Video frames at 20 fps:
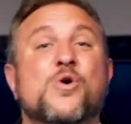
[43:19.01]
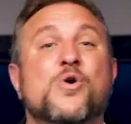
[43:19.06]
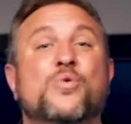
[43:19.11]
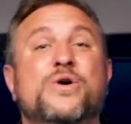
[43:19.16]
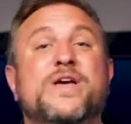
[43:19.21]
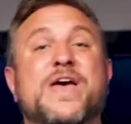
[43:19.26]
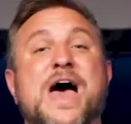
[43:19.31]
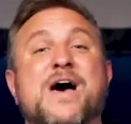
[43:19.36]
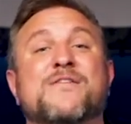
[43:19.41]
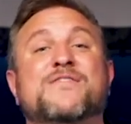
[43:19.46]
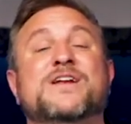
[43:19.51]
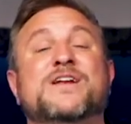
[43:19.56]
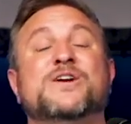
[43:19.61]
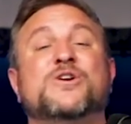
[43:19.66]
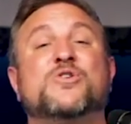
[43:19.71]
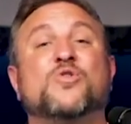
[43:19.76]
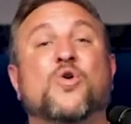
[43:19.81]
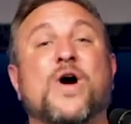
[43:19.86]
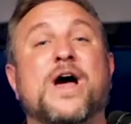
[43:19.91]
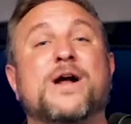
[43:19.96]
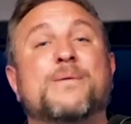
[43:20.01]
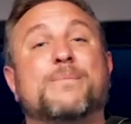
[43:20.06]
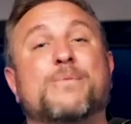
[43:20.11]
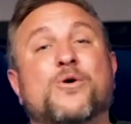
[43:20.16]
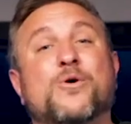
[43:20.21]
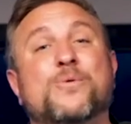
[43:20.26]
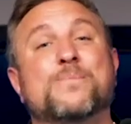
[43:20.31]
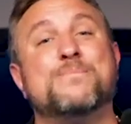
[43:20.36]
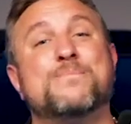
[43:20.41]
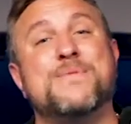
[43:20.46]
We have an
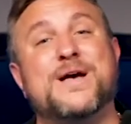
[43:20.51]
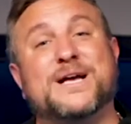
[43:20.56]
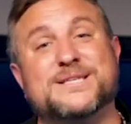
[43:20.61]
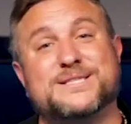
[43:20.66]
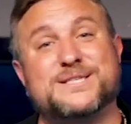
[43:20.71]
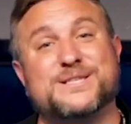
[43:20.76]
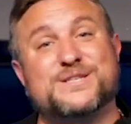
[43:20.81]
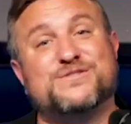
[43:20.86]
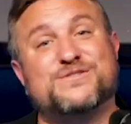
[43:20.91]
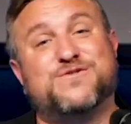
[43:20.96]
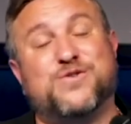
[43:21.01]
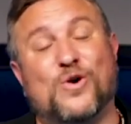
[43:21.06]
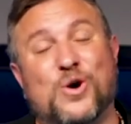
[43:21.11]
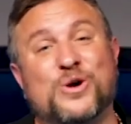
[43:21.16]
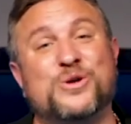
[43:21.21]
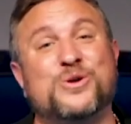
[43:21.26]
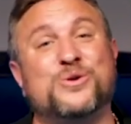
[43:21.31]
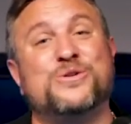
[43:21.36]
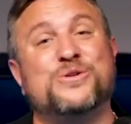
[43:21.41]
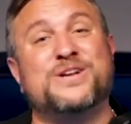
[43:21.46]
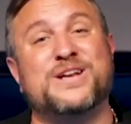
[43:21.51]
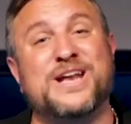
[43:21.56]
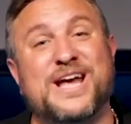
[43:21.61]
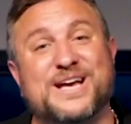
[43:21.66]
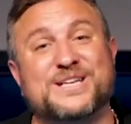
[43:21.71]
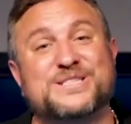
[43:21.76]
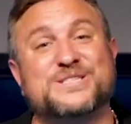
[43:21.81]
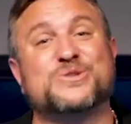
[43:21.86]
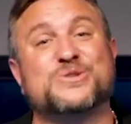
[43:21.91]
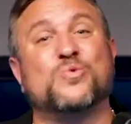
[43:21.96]
incredible message for you
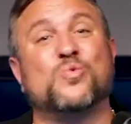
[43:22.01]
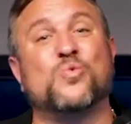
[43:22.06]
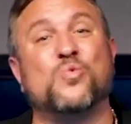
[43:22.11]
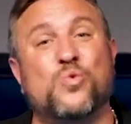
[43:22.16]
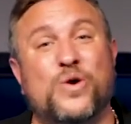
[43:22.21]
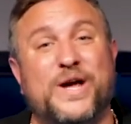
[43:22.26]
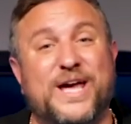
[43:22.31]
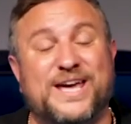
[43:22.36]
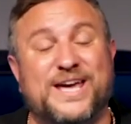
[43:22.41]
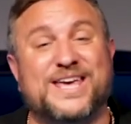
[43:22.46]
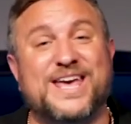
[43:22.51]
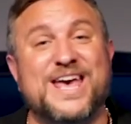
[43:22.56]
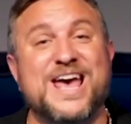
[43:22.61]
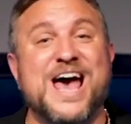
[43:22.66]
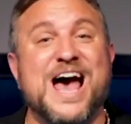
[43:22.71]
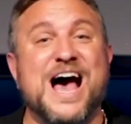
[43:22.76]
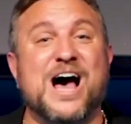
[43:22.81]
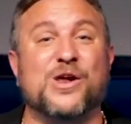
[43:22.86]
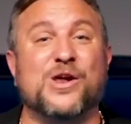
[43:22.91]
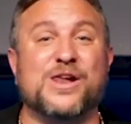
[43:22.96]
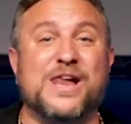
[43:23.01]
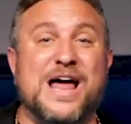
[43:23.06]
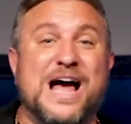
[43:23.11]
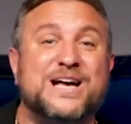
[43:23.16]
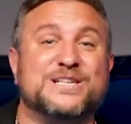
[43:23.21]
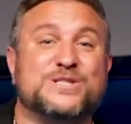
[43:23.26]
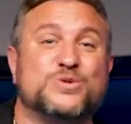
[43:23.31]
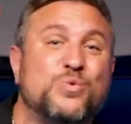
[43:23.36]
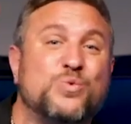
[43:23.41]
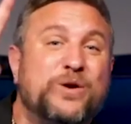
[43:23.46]
next week, our
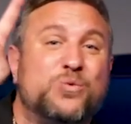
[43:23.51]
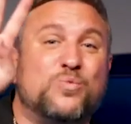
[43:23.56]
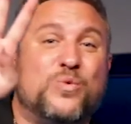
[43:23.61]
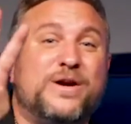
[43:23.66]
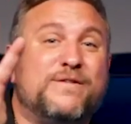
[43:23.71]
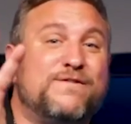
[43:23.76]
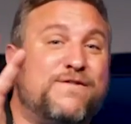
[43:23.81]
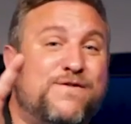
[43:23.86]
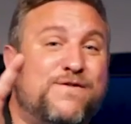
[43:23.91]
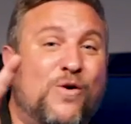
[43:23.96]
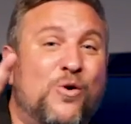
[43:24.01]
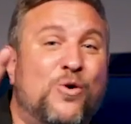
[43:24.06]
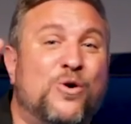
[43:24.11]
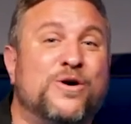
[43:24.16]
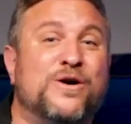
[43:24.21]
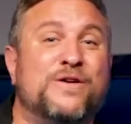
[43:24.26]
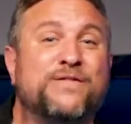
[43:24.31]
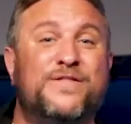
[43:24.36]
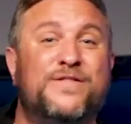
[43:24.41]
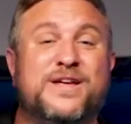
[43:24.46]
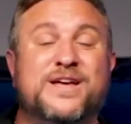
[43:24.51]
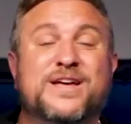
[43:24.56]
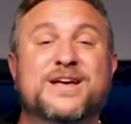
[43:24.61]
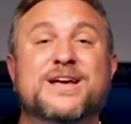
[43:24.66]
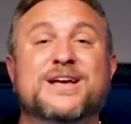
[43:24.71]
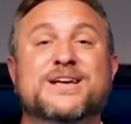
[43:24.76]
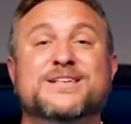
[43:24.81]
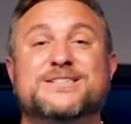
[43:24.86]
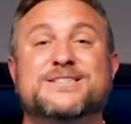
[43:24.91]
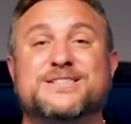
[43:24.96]
last week, week four of the
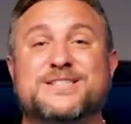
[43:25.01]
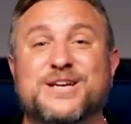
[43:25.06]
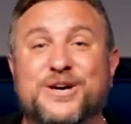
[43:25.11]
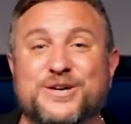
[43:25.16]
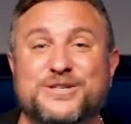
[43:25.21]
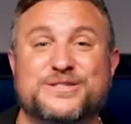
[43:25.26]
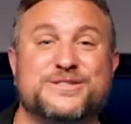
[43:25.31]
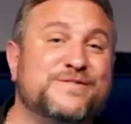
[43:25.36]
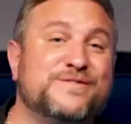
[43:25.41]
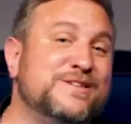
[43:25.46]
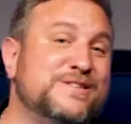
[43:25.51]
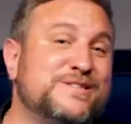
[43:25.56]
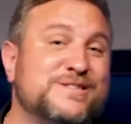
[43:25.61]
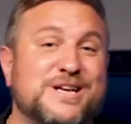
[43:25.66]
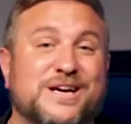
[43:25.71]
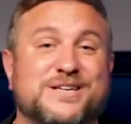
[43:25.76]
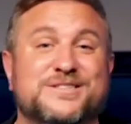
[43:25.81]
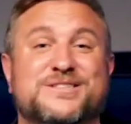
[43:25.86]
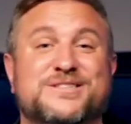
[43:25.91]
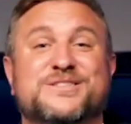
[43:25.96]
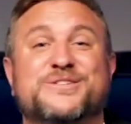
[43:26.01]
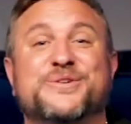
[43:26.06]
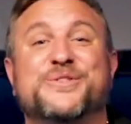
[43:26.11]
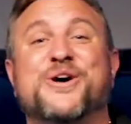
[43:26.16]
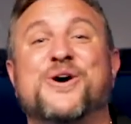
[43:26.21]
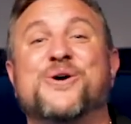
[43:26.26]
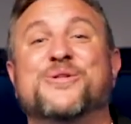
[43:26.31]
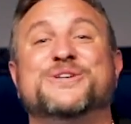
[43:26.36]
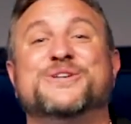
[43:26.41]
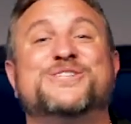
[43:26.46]
series of discussions on
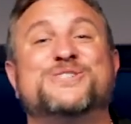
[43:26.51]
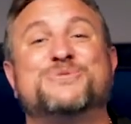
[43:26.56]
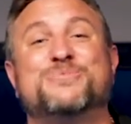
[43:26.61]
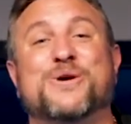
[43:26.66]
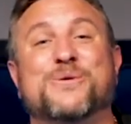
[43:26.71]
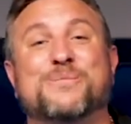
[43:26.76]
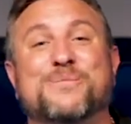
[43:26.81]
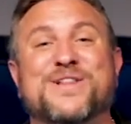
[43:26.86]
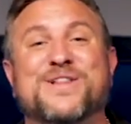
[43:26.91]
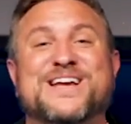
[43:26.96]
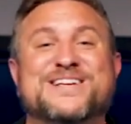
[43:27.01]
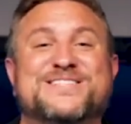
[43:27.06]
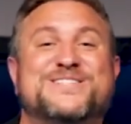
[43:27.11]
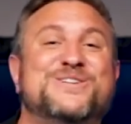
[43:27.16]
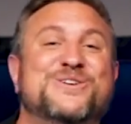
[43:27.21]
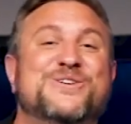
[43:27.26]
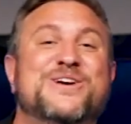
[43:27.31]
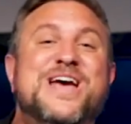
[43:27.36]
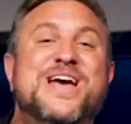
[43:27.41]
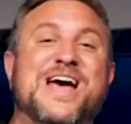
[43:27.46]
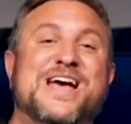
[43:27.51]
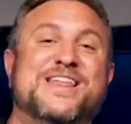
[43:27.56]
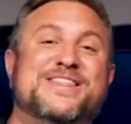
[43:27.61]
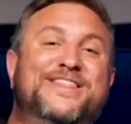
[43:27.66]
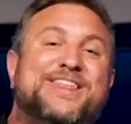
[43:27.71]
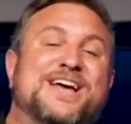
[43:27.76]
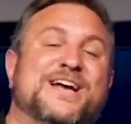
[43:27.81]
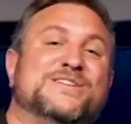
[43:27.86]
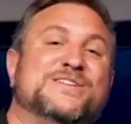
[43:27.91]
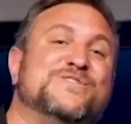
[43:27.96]
the Holy Spirit. Bless you and
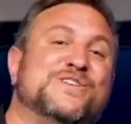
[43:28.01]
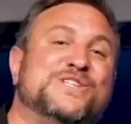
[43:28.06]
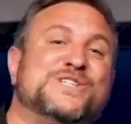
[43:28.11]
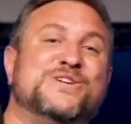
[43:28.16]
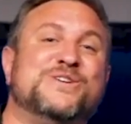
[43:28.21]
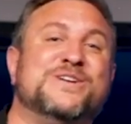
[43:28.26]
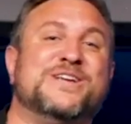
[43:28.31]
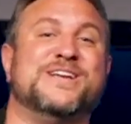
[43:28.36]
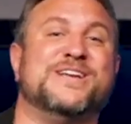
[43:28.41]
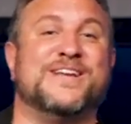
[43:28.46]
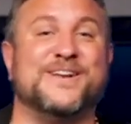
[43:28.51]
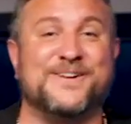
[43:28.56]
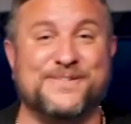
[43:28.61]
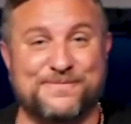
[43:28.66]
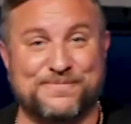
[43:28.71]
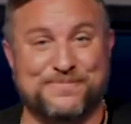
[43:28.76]
thanks for tuning in.